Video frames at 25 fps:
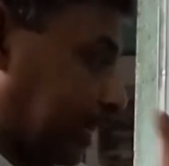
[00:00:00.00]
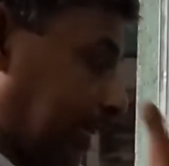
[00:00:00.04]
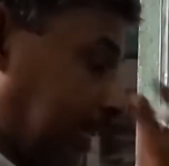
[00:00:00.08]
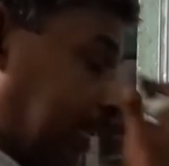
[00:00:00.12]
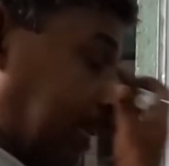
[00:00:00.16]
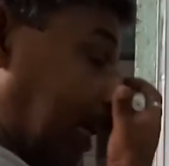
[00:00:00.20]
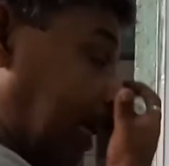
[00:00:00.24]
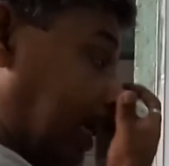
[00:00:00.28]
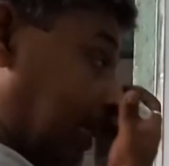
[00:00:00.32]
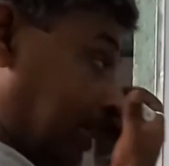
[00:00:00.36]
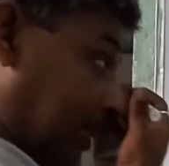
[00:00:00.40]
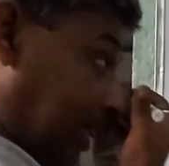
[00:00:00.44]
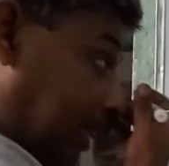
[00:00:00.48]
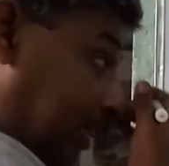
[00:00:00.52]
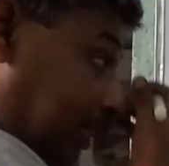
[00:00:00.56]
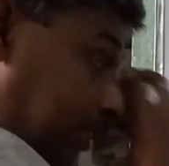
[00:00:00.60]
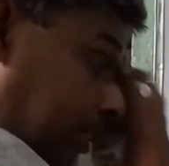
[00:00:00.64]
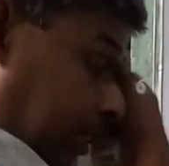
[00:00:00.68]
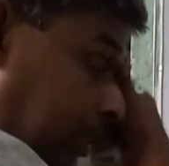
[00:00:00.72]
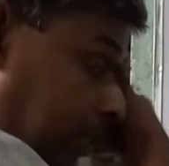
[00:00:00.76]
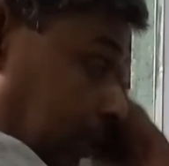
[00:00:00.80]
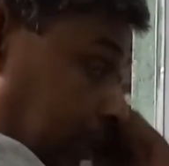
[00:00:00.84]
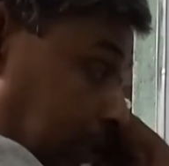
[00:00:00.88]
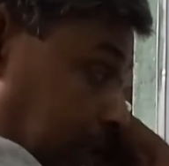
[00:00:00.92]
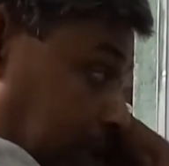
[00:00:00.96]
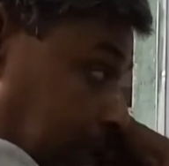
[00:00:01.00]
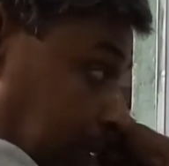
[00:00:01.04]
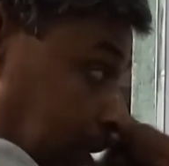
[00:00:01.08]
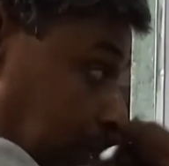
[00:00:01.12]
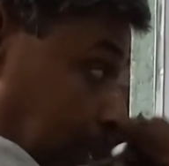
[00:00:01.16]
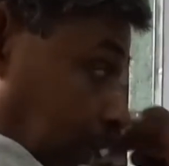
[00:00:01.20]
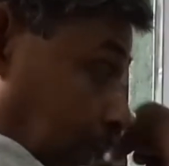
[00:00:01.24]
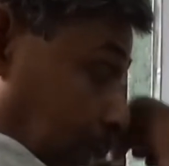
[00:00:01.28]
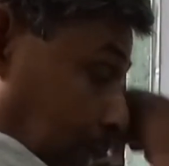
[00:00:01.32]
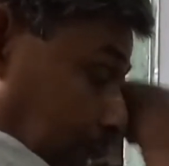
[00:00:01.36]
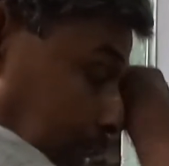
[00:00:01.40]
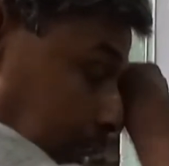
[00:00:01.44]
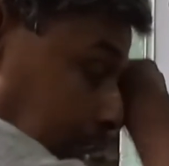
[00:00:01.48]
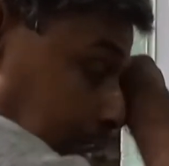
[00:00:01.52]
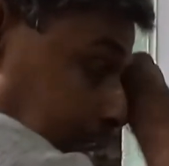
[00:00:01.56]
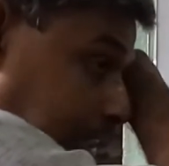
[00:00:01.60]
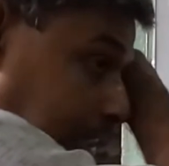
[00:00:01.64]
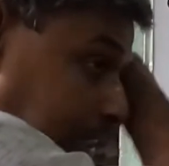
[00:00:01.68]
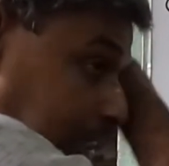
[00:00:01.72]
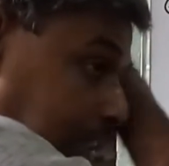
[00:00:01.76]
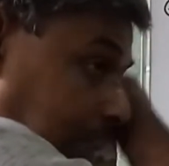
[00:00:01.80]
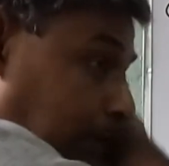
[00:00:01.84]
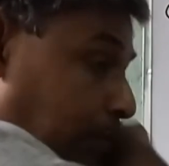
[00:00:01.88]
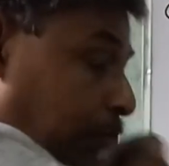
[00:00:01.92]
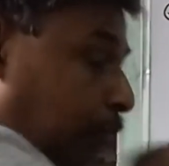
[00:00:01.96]
required. One
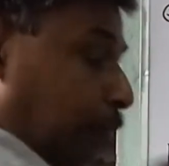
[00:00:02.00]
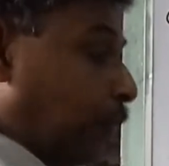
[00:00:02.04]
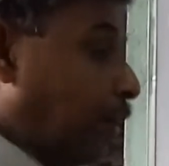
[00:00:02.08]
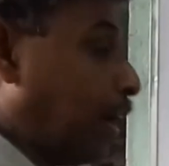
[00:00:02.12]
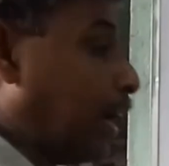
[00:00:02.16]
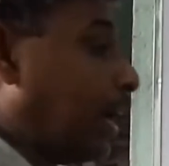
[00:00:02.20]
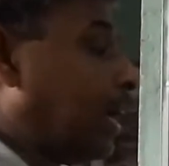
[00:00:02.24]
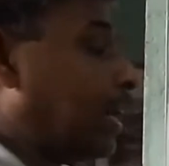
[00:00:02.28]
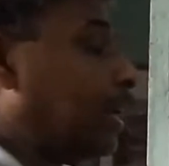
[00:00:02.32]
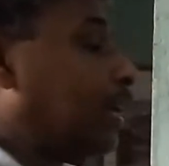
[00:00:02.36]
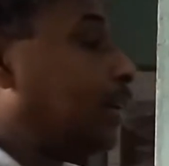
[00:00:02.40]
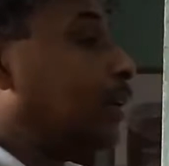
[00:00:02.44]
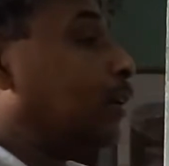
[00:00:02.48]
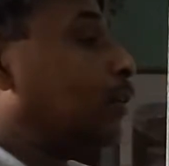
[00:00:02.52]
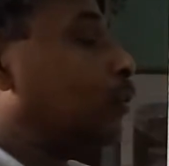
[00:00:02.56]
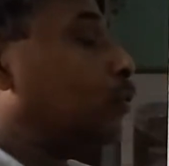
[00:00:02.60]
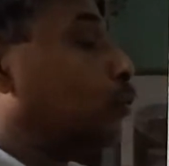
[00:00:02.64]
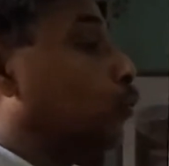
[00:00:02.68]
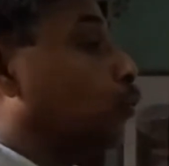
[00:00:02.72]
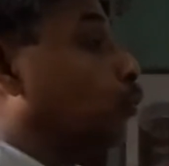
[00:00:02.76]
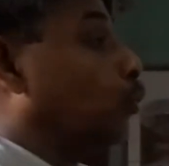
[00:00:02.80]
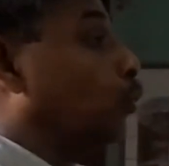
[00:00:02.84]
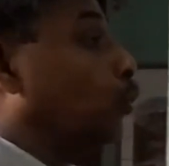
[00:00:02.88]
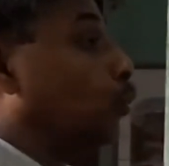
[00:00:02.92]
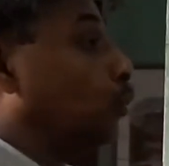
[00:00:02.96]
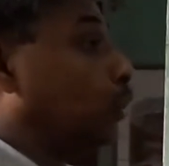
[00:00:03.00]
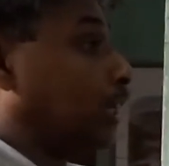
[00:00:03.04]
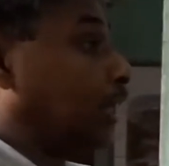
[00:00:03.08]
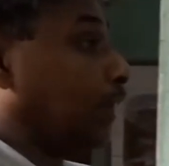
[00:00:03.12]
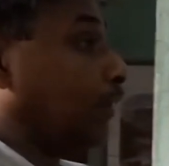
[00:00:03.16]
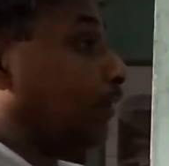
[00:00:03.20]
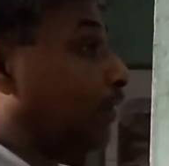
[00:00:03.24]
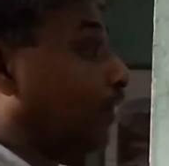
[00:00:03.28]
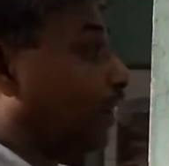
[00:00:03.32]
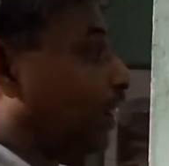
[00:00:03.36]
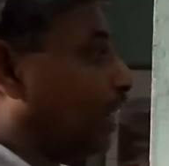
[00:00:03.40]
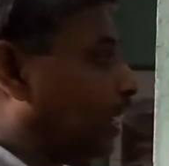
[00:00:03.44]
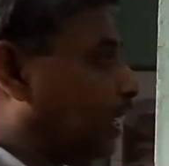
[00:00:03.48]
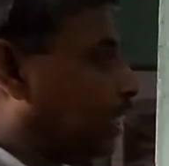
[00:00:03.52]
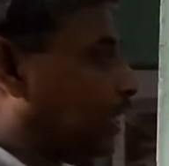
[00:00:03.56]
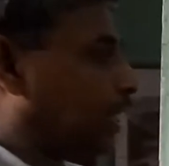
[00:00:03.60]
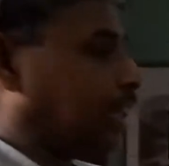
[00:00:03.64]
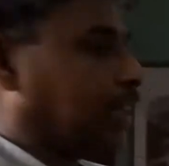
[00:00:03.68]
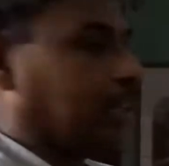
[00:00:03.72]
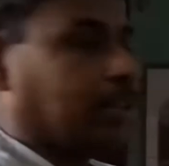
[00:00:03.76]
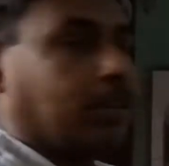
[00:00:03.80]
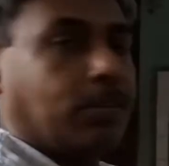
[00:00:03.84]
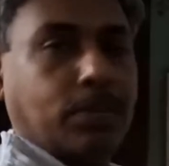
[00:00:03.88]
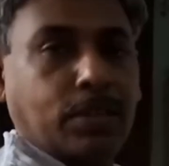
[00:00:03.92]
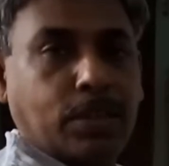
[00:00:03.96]
acts as a male, another one is a
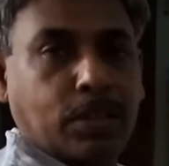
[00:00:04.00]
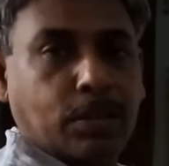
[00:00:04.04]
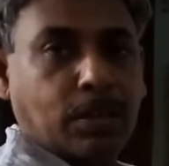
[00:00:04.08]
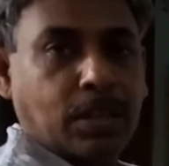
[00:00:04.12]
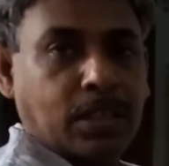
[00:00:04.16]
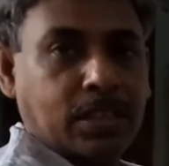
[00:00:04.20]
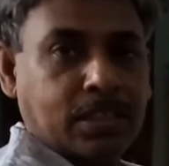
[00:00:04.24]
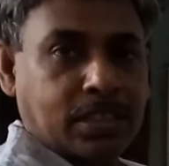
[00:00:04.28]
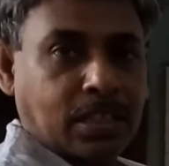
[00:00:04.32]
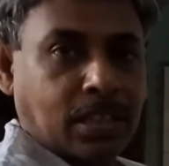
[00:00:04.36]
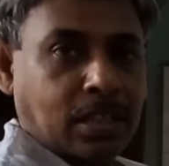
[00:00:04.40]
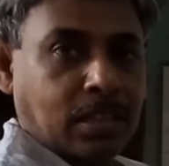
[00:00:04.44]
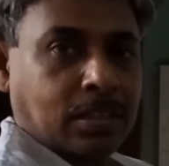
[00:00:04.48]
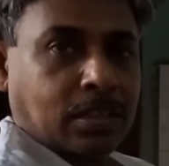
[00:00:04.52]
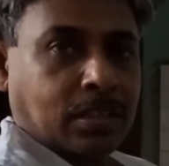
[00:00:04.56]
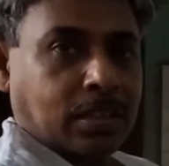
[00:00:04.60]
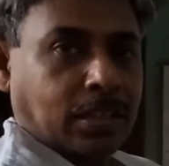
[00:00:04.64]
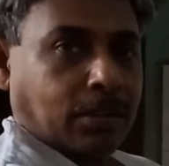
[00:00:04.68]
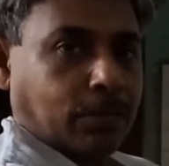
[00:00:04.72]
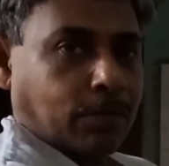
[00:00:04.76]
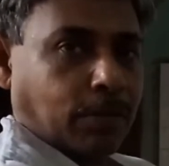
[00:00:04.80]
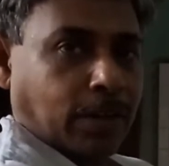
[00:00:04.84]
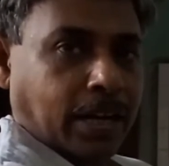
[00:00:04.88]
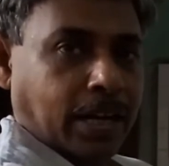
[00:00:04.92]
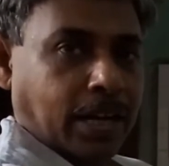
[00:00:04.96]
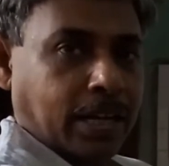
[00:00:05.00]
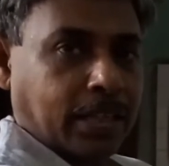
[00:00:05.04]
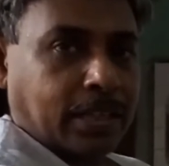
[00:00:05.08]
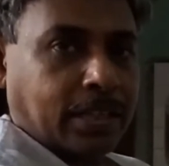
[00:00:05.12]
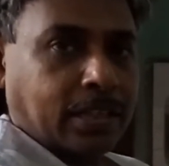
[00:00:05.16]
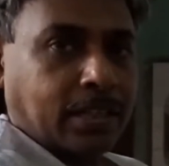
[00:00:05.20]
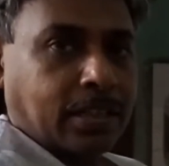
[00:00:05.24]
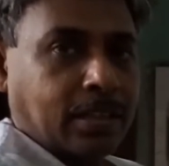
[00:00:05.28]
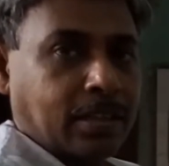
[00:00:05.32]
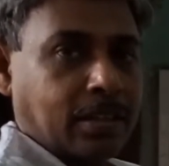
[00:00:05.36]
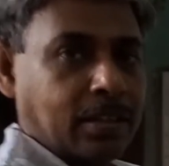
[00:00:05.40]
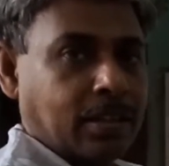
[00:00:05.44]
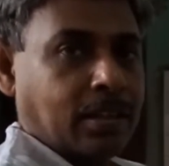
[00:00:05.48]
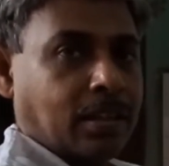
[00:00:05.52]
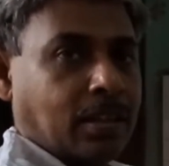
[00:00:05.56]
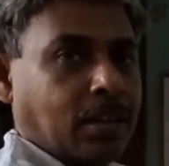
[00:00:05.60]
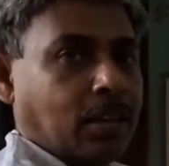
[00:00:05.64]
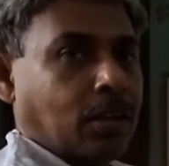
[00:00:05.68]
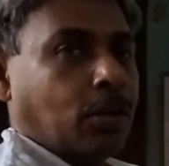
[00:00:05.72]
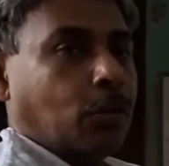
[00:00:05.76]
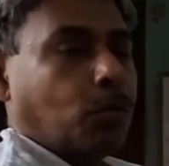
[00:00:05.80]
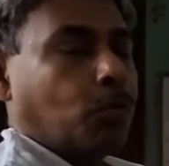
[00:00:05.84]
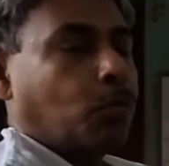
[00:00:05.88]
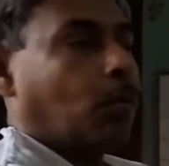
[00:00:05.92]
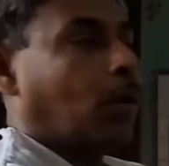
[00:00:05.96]
female. That's
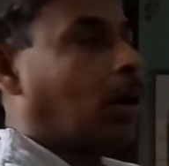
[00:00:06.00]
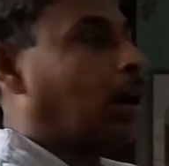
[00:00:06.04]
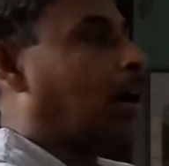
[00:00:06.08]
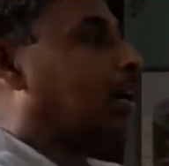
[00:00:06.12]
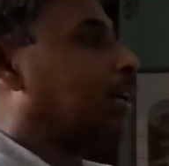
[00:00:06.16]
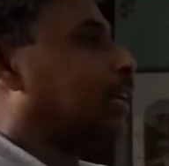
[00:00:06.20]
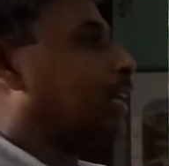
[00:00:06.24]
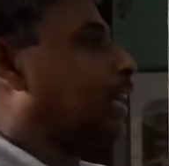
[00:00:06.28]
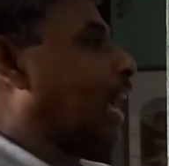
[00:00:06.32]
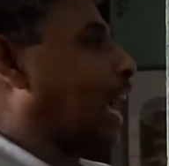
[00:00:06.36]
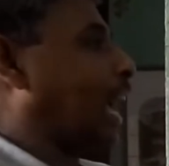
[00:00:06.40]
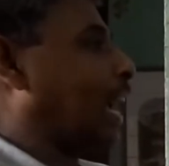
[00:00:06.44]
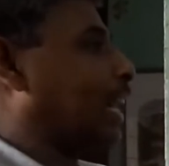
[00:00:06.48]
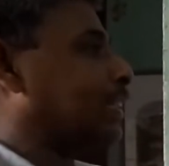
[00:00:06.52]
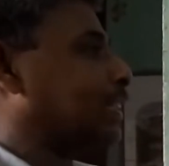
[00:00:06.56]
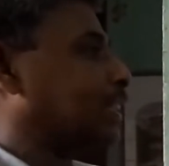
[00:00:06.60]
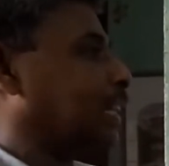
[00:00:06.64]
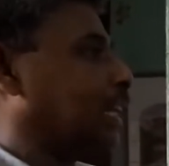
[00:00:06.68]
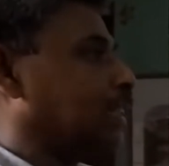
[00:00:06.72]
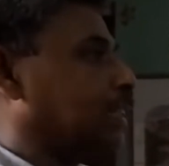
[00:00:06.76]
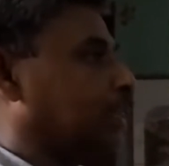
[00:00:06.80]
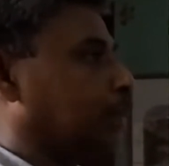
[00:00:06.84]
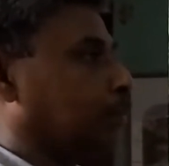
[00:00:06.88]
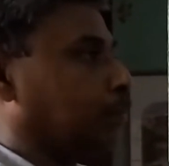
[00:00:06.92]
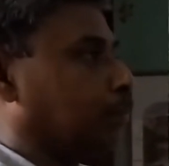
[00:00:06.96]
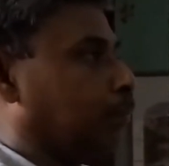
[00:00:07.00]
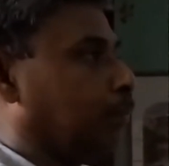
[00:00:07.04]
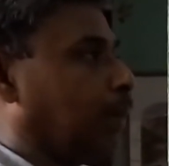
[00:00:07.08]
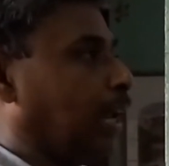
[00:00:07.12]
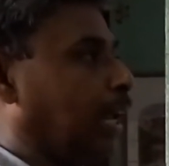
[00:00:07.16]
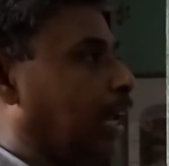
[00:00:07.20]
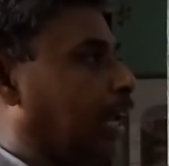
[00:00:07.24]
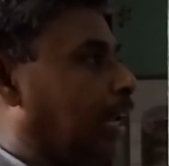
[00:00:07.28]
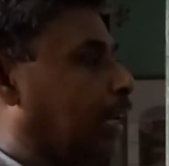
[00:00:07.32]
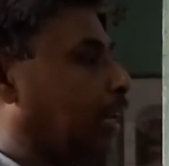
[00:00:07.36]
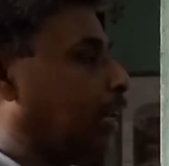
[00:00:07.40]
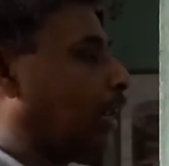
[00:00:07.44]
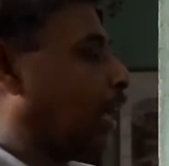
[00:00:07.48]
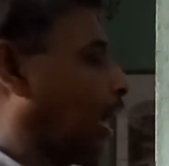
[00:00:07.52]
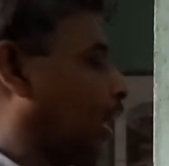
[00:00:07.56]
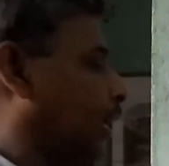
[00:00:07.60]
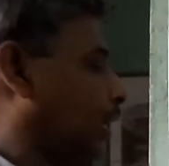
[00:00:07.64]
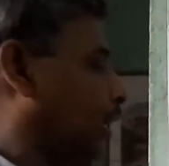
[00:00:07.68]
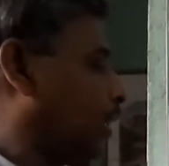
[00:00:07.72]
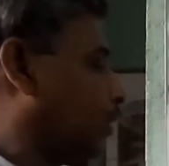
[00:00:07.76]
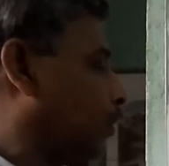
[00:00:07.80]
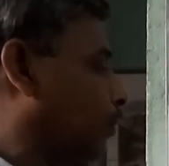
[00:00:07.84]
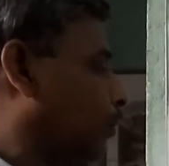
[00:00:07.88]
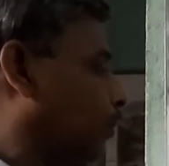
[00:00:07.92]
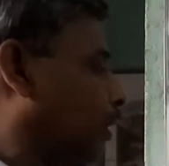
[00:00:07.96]
called cross fertilization.
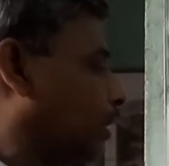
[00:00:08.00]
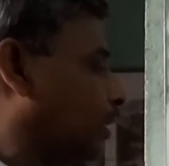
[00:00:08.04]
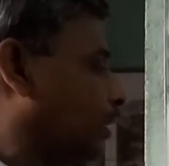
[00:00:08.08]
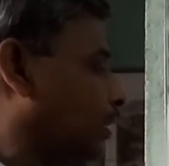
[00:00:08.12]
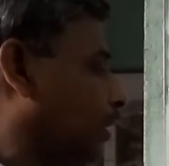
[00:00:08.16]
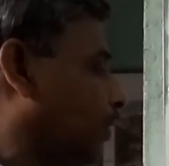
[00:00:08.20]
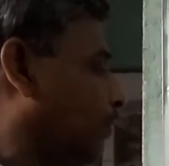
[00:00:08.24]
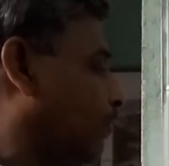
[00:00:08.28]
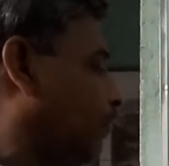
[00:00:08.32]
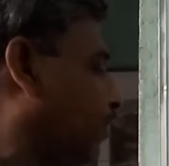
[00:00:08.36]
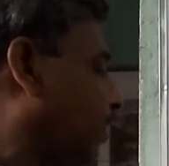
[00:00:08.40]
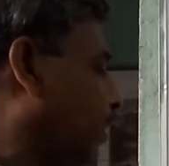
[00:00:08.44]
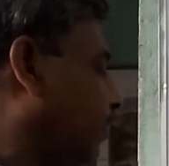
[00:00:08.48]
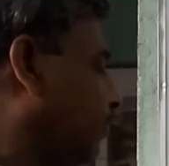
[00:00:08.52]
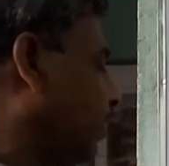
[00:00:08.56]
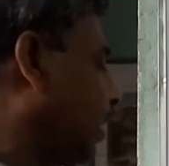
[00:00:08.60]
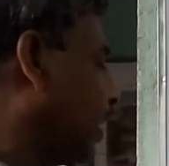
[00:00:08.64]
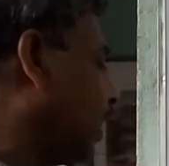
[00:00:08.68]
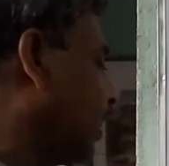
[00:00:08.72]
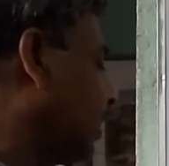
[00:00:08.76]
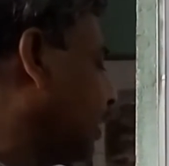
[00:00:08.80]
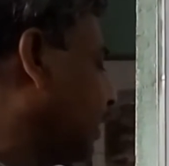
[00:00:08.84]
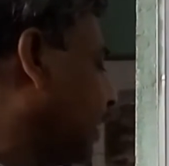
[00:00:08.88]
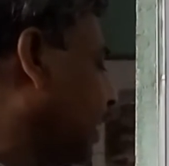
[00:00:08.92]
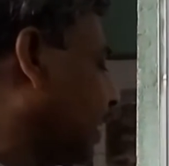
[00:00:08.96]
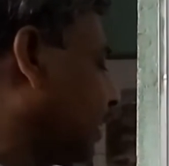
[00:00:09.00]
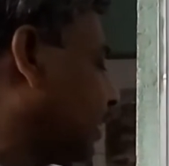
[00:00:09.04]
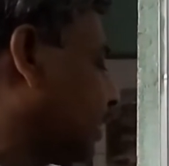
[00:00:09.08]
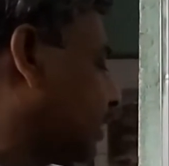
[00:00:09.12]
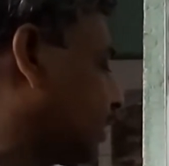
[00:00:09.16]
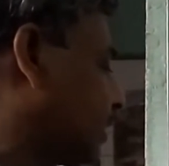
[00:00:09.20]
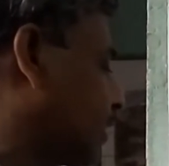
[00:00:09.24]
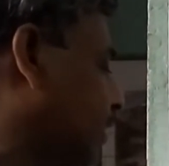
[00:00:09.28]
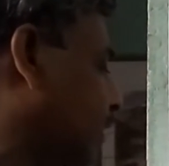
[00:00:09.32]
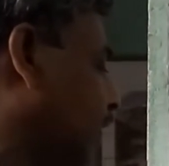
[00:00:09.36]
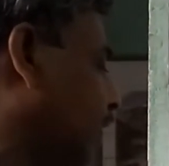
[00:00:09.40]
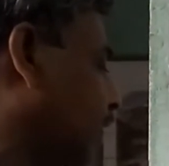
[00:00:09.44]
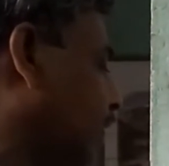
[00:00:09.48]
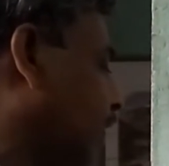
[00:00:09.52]
That type of fertilization is called